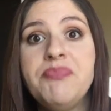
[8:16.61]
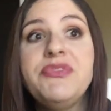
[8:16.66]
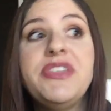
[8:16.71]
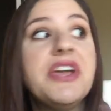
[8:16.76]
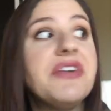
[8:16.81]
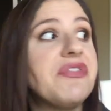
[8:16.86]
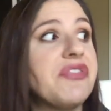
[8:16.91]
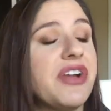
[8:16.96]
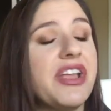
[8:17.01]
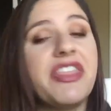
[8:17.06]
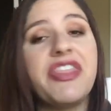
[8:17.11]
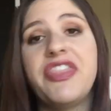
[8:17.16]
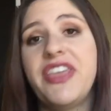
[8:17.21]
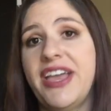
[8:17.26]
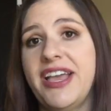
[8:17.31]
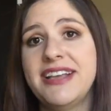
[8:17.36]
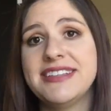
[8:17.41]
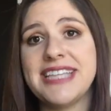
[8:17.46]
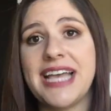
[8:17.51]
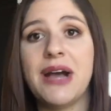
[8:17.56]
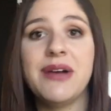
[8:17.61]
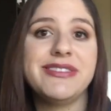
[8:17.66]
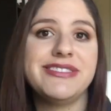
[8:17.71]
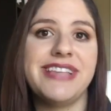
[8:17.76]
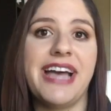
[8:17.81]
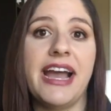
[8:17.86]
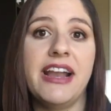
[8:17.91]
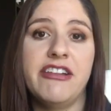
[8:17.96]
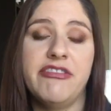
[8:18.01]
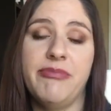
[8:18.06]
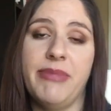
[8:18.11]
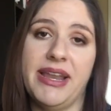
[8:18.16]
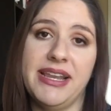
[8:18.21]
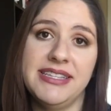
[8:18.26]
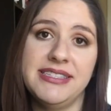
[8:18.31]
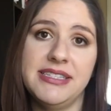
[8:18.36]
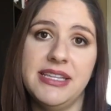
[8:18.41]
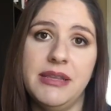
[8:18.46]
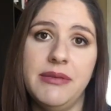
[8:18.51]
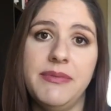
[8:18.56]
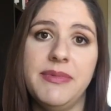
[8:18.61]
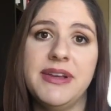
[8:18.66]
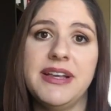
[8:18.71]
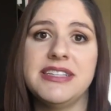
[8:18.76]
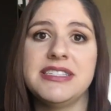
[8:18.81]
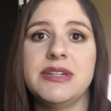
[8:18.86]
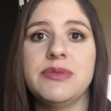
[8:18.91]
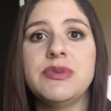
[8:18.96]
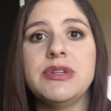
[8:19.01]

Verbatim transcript: different things outside of medicine because it